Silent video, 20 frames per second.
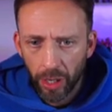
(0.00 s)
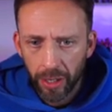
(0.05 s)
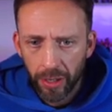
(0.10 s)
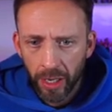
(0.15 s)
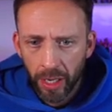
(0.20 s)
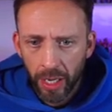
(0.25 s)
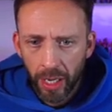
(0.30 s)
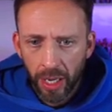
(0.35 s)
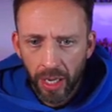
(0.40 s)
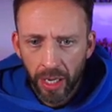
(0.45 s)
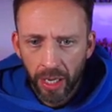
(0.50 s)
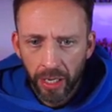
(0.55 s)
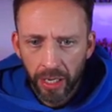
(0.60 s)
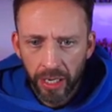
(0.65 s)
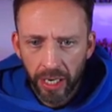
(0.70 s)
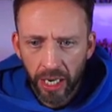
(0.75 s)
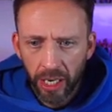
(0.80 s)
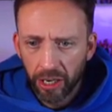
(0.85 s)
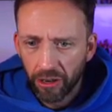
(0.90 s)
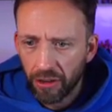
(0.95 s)
in
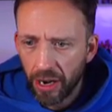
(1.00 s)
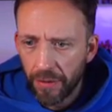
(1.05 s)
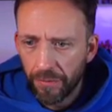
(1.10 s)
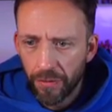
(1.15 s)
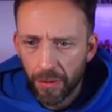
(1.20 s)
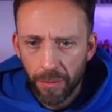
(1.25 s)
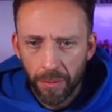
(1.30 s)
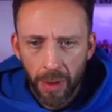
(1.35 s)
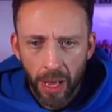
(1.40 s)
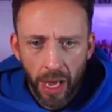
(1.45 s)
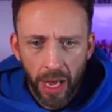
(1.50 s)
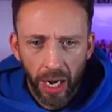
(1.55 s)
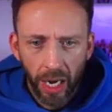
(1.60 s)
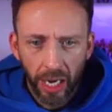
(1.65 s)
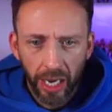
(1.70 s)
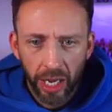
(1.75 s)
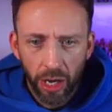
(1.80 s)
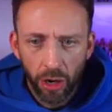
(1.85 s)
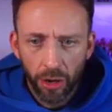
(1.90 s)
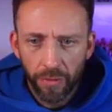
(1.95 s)
Kakaret from
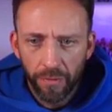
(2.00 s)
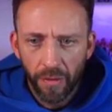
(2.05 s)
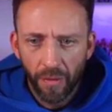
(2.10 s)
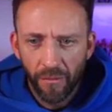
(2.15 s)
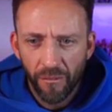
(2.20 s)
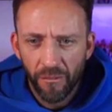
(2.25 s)
Lyon for